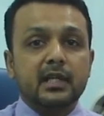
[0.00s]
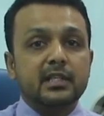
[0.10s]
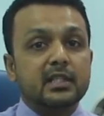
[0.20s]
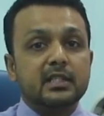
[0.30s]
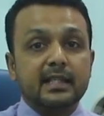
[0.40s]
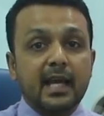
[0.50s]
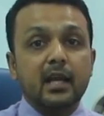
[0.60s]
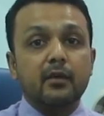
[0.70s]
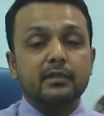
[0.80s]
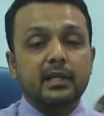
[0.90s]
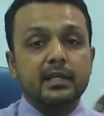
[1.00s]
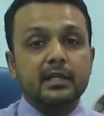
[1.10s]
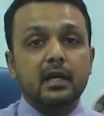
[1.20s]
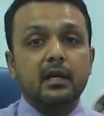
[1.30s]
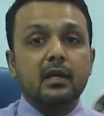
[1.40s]
is a scan of the
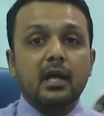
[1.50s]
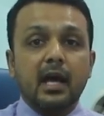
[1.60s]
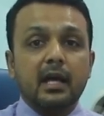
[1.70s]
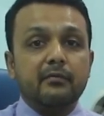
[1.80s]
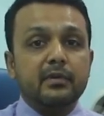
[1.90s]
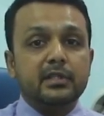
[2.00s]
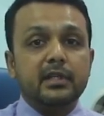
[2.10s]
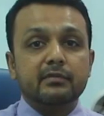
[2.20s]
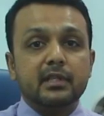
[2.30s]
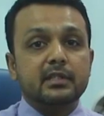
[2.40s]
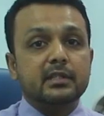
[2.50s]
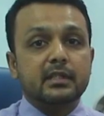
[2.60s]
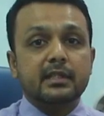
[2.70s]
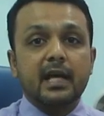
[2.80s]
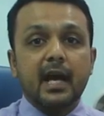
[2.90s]
retina and which gives
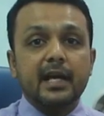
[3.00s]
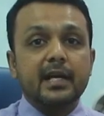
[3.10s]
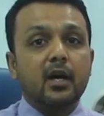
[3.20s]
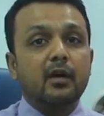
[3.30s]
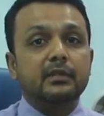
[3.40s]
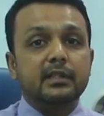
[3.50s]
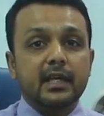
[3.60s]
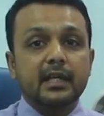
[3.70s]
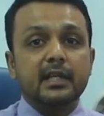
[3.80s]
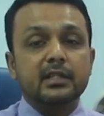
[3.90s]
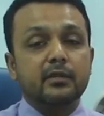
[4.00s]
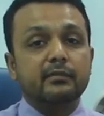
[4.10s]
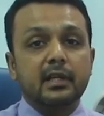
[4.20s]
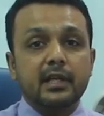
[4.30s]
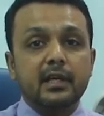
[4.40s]
us the idea of the thickness of
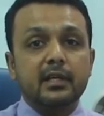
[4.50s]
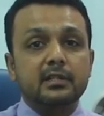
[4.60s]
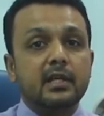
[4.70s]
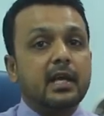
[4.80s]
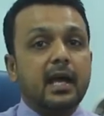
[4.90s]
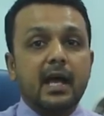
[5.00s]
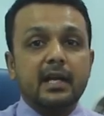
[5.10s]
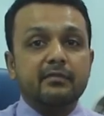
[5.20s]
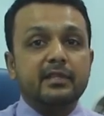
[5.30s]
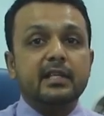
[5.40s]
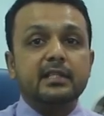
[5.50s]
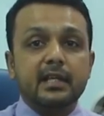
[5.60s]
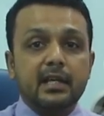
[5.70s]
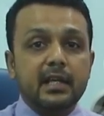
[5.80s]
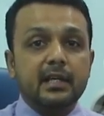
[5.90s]
the layers, and if there is
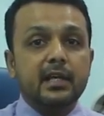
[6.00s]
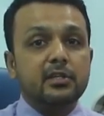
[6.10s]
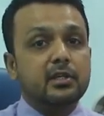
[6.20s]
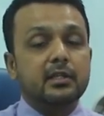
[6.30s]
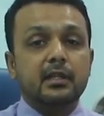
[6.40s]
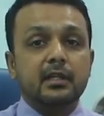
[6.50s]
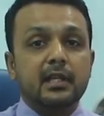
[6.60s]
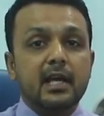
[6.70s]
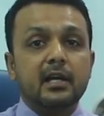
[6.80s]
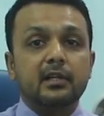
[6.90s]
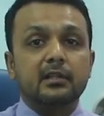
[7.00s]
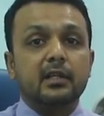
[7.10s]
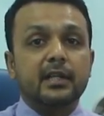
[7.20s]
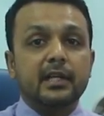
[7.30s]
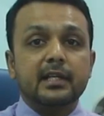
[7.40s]
any leakage, the
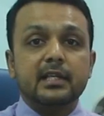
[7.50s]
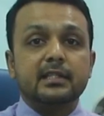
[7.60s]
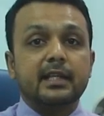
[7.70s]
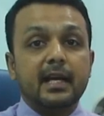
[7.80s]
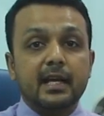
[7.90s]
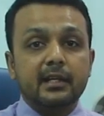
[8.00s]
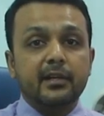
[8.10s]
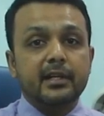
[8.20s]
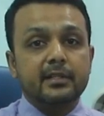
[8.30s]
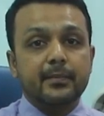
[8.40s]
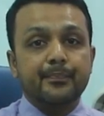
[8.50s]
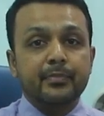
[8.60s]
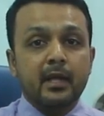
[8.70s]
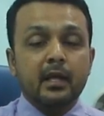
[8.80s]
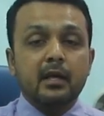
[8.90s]
layer thickness can increase.
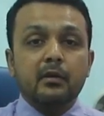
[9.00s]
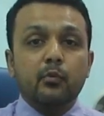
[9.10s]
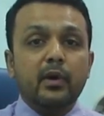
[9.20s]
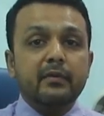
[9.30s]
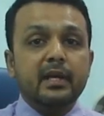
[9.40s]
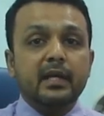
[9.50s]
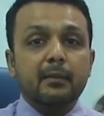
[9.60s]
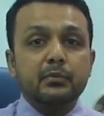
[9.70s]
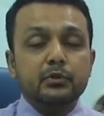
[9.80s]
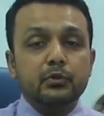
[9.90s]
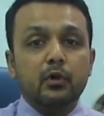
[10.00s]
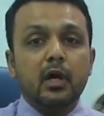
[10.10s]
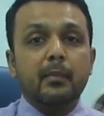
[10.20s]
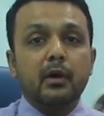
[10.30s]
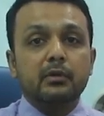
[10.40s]
When we come to know
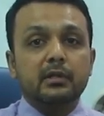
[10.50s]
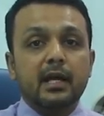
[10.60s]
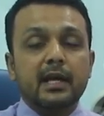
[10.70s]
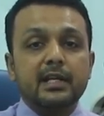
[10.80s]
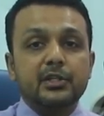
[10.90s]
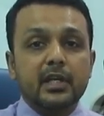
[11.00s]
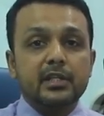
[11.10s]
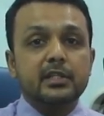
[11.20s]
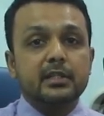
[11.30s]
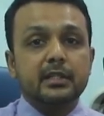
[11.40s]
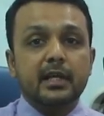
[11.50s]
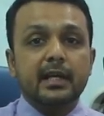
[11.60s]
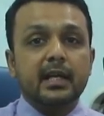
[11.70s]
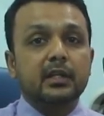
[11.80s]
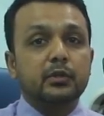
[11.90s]
about any changes in the
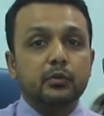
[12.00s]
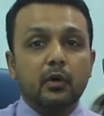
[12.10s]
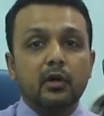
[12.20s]
retina through